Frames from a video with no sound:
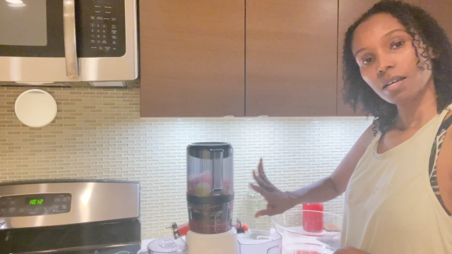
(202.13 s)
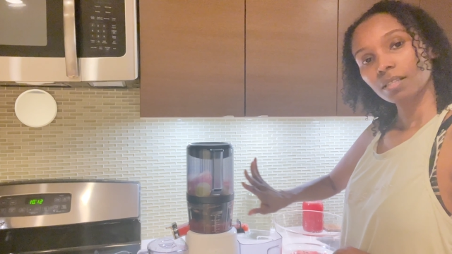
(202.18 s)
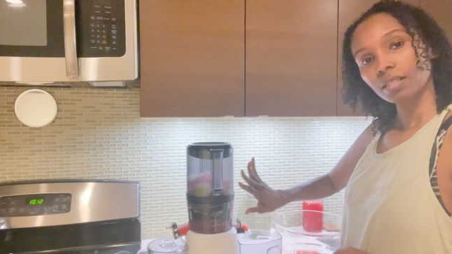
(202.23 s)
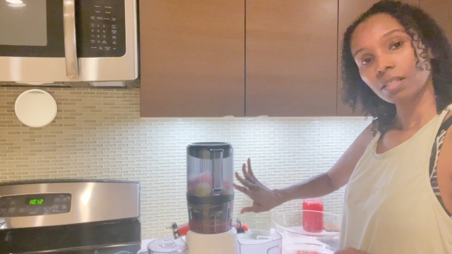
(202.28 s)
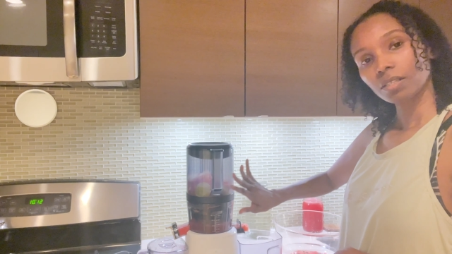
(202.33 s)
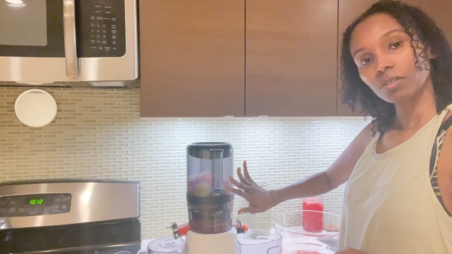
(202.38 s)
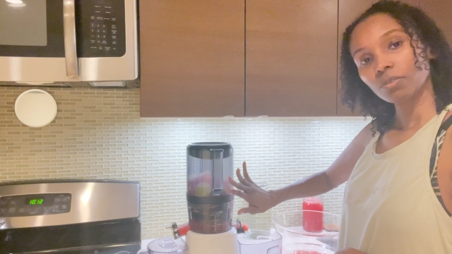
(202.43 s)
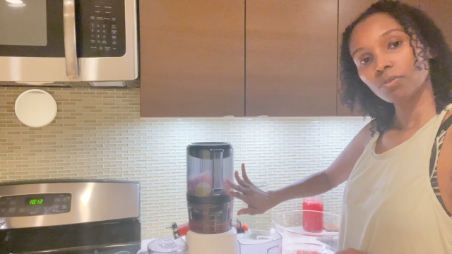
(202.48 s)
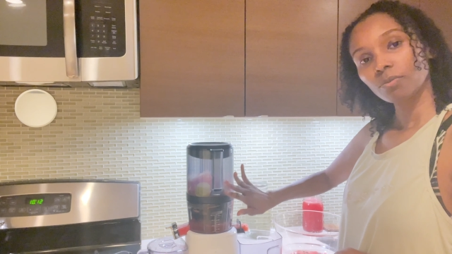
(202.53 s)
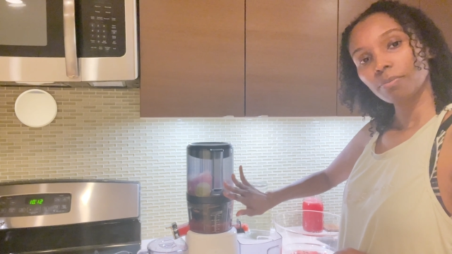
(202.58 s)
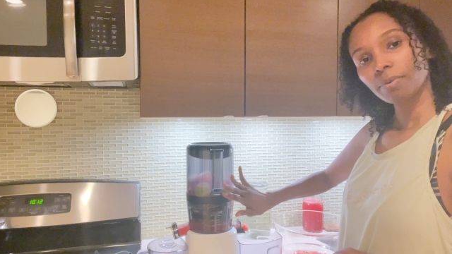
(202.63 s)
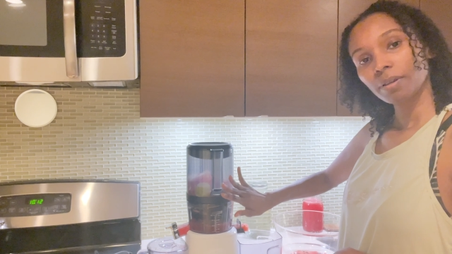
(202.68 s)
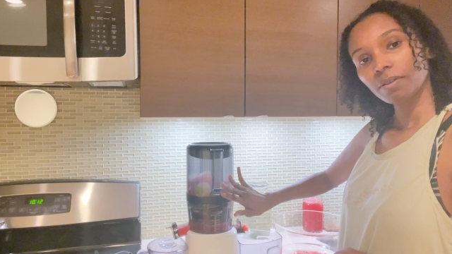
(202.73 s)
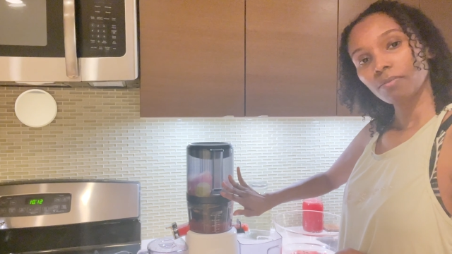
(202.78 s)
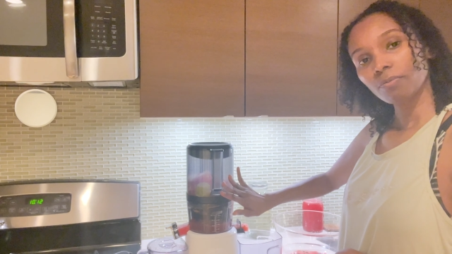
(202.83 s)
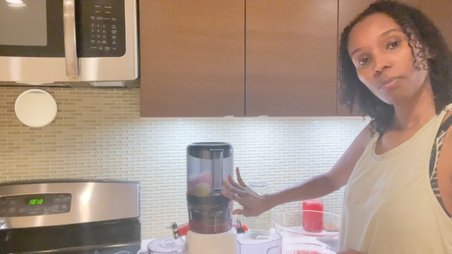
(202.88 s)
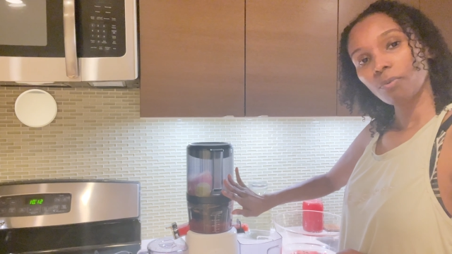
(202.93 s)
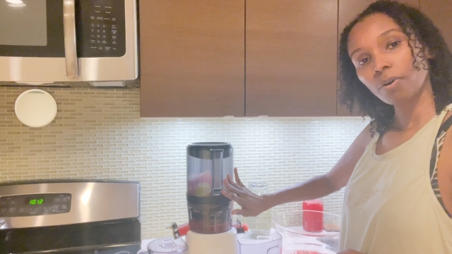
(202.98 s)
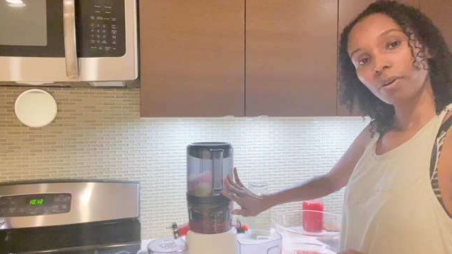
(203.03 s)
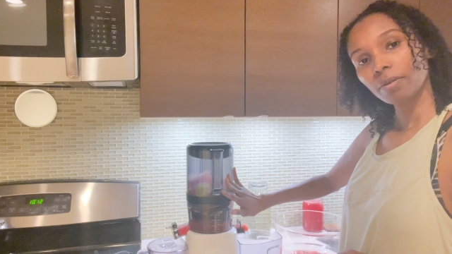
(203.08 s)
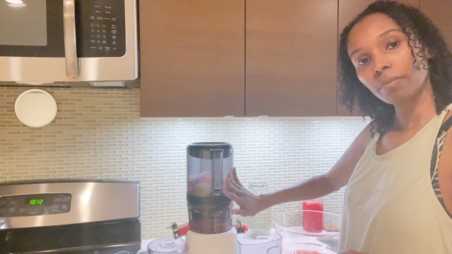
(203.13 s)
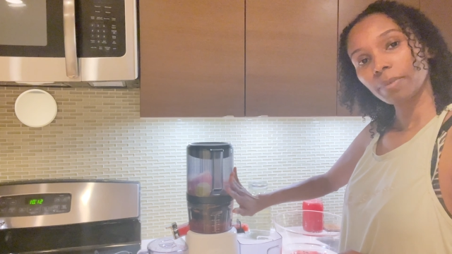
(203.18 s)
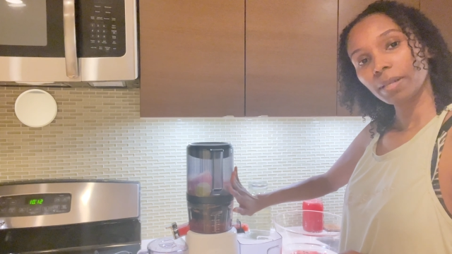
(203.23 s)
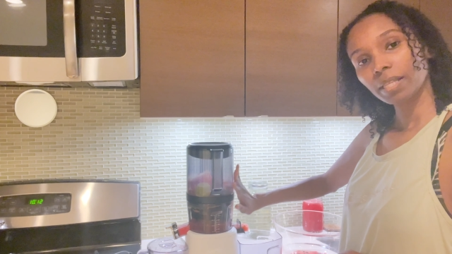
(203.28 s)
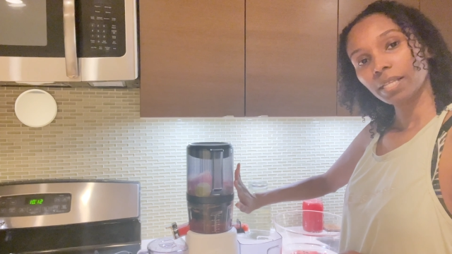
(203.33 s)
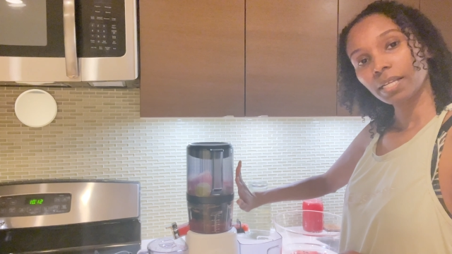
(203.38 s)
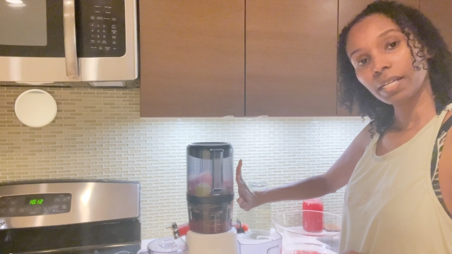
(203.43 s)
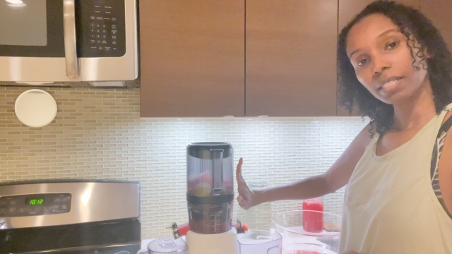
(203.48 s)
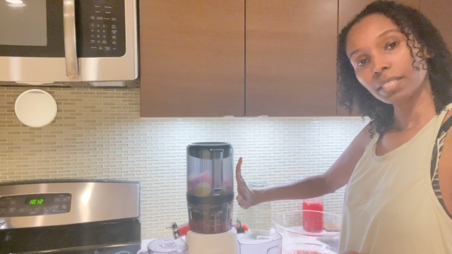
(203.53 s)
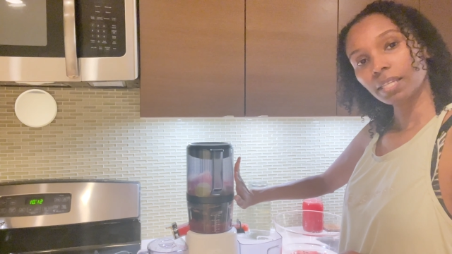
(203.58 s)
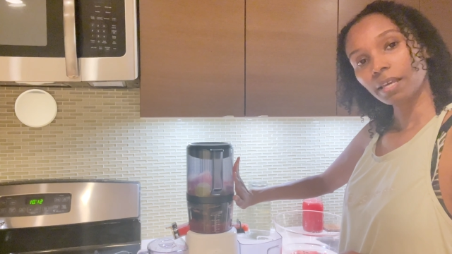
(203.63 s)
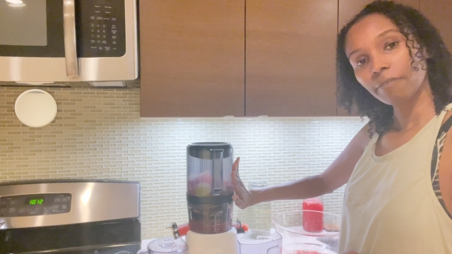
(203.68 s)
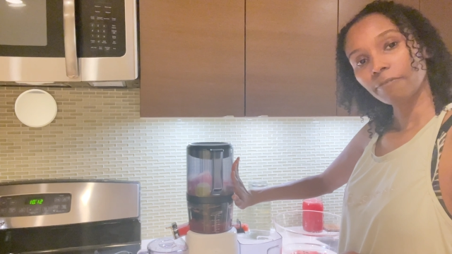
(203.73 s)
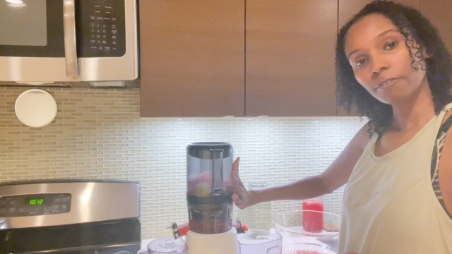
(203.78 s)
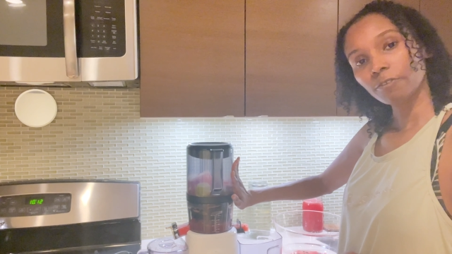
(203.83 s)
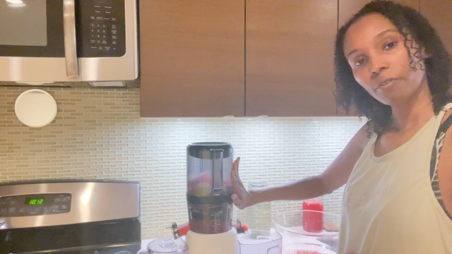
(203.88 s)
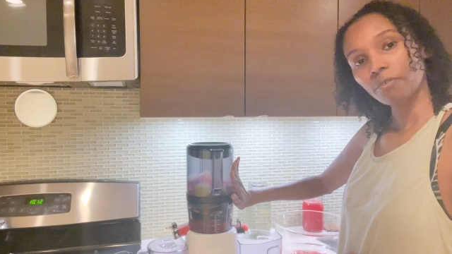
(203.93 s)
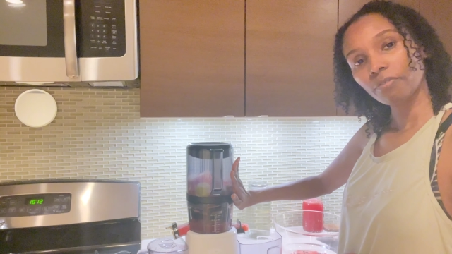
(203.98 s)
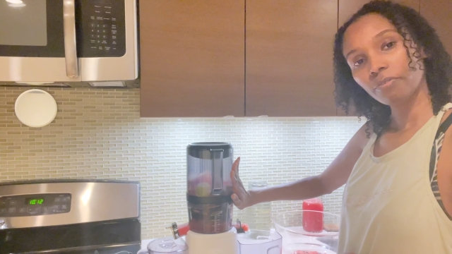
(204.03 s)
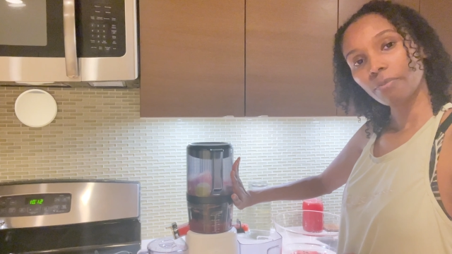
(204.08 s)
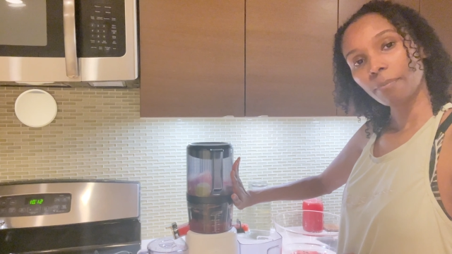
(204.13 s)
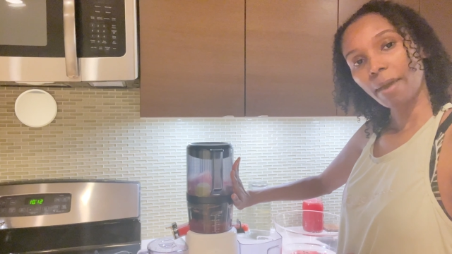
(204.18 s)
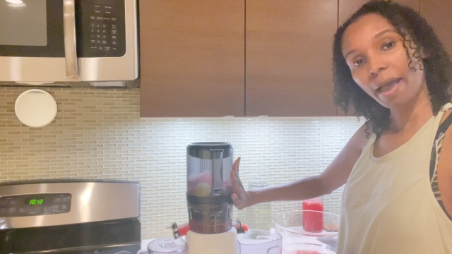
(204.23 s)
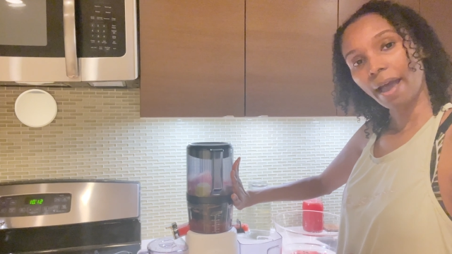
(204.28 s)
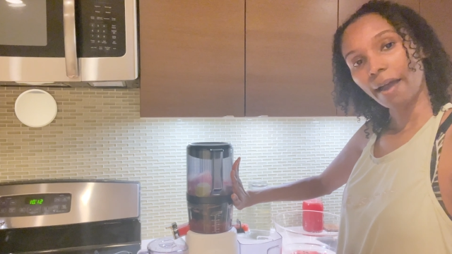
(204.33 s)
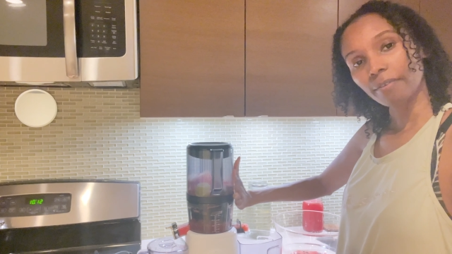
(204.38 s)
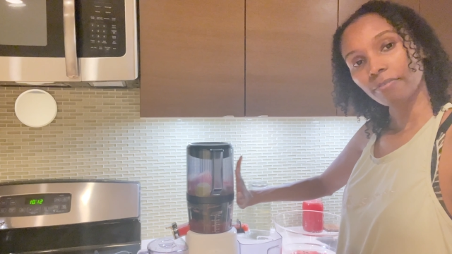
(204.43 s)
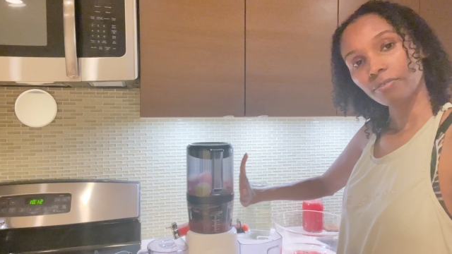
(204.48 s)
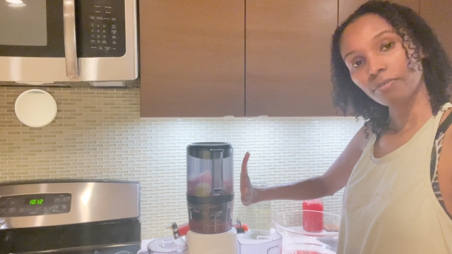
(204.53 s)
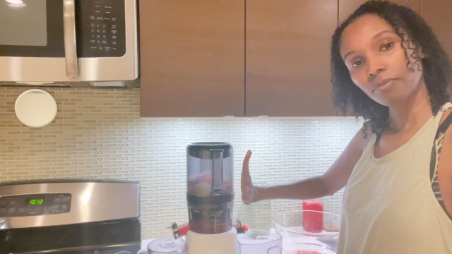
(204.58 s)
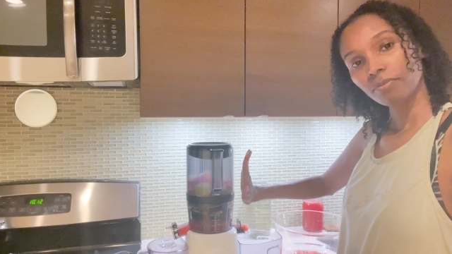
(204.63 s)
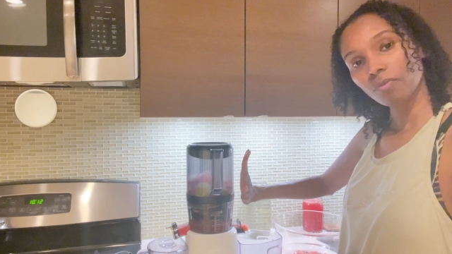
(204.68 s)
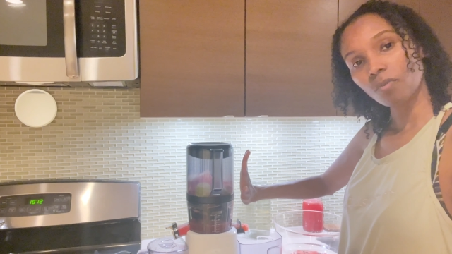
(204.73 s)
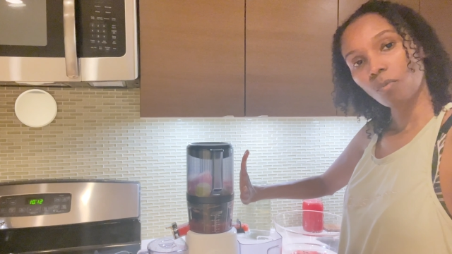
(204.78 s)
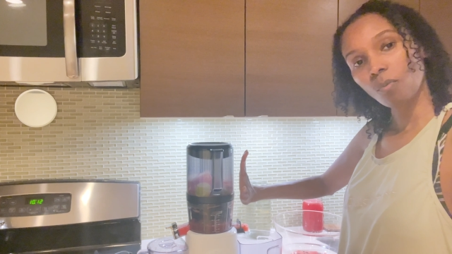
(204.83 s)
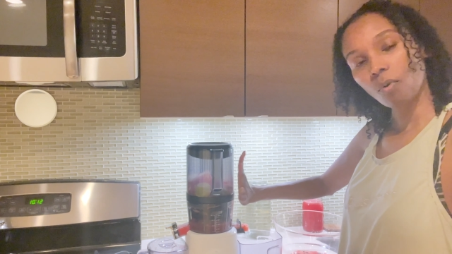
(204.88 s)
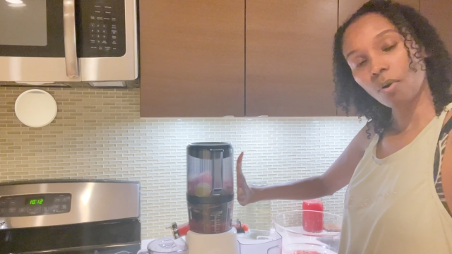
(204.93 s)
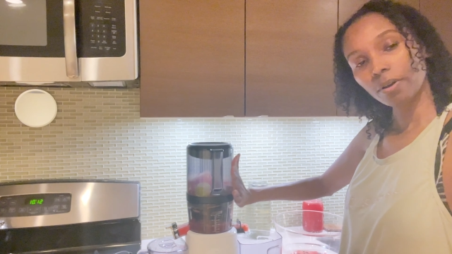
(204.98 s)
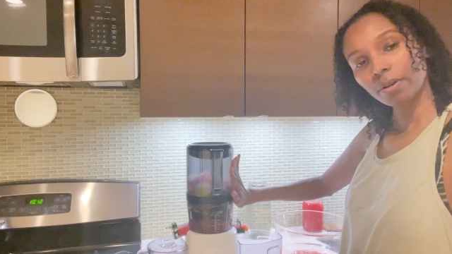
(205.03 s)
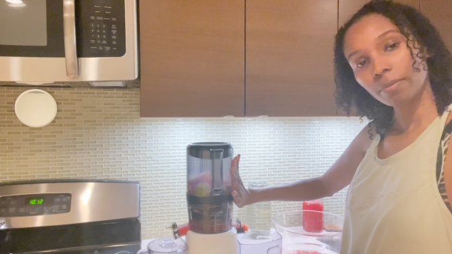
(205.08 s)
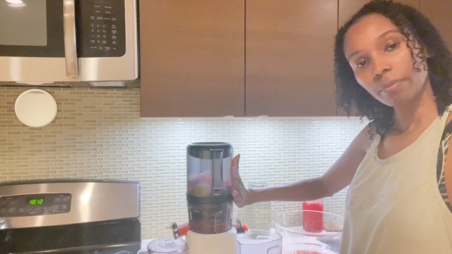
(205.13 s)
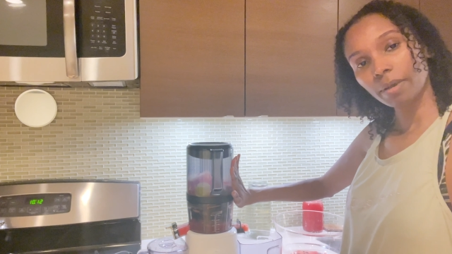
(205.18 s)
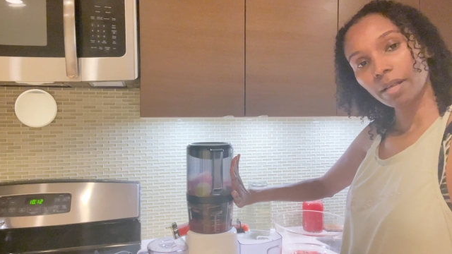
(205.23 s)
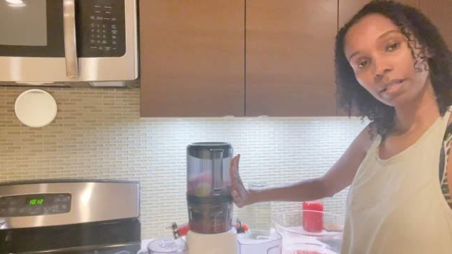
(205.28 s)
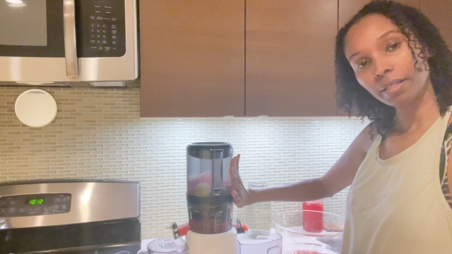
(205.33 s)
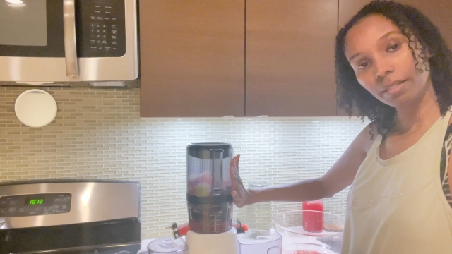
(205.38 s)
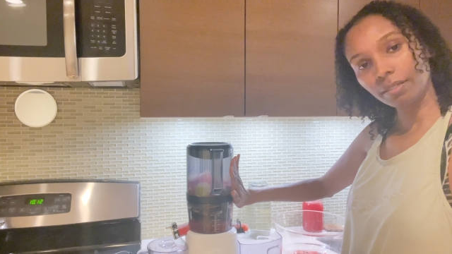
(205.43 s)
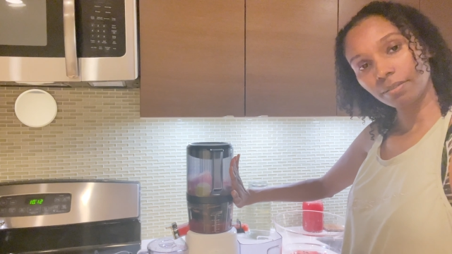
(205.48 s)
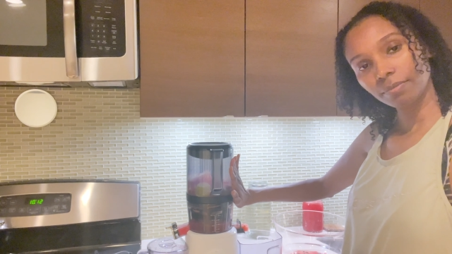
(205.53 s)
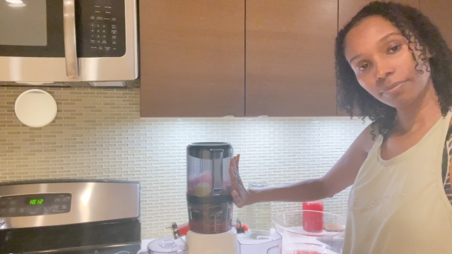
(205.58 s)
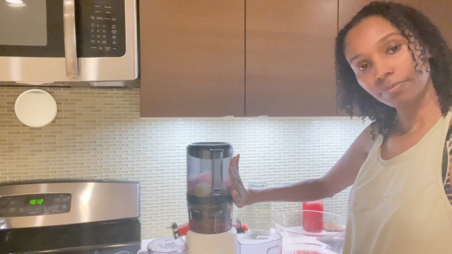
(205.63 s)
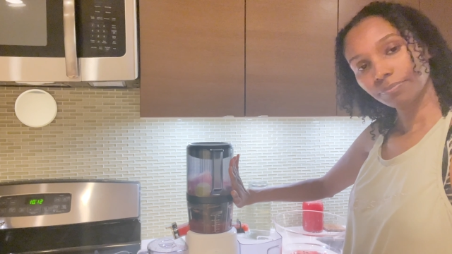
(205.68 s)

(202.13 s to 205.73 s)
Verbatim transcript: the little bit of watermelon that's left off from half of the watermelon,